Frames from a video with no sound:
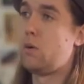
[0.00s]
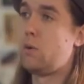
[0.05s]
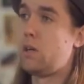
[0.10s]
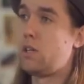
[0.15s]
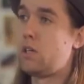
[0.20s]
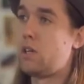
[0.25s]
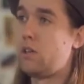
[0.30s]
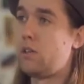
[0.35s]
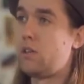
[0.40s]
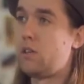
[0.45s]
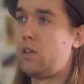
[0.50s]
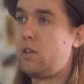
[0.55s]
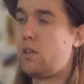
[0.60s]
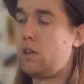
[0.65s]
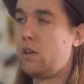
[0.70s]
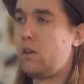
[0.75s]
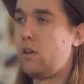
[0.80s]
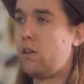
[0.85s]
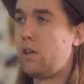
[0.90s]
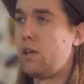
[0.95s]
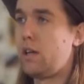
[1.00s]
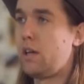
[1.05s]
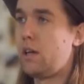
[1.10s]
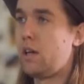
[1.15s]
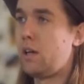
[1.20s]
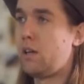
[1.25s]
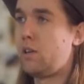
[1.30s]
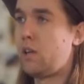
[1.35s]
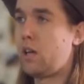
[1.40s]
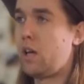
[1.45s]
which is to do
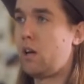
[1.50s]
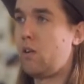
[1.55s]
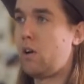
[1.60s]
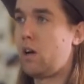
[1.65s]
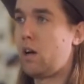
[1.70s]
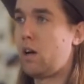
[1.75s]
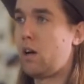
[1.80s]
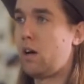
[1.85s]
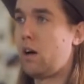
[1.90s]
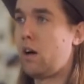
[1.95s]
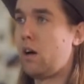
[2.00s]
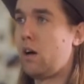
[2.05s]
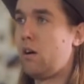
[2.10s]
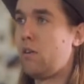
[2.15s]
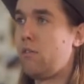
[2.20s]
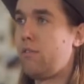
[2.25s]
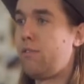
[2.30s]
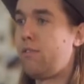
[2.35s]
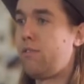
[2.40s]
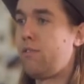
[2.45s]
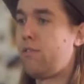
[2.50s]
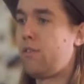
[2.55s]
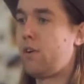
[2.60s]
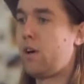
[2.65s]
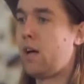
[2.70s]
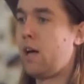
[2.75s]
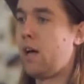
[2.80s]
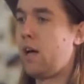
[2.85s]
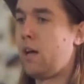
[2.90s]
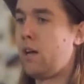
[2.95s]
the interior of
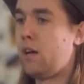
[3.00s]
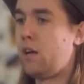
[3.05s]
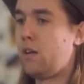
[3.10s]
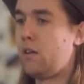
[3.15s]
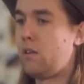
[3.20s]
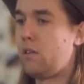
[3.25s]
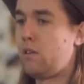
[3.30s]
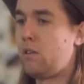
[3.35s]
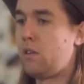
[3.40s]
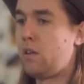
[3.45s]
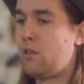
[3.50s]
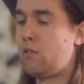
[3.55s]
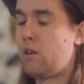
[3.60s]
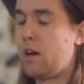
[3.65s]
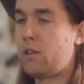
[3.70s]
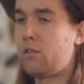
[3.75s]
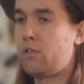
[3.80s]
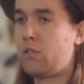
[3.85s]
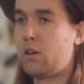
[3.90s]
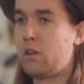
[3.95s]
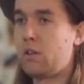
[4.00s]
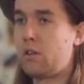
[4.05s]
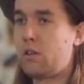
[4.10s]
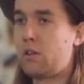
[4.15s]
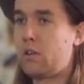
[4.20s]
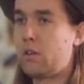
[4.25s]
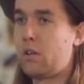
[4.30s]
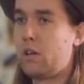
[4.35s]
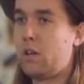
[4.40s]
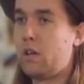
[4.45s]
a new
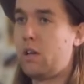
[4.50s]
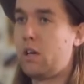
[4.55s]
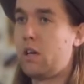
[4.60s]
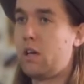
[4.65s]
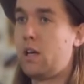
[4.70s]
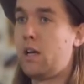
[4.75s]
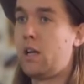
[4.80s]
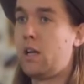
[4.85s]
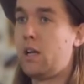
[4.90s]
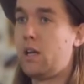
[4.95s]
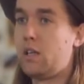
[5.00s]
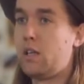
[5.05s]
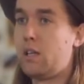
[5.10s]
restaurant in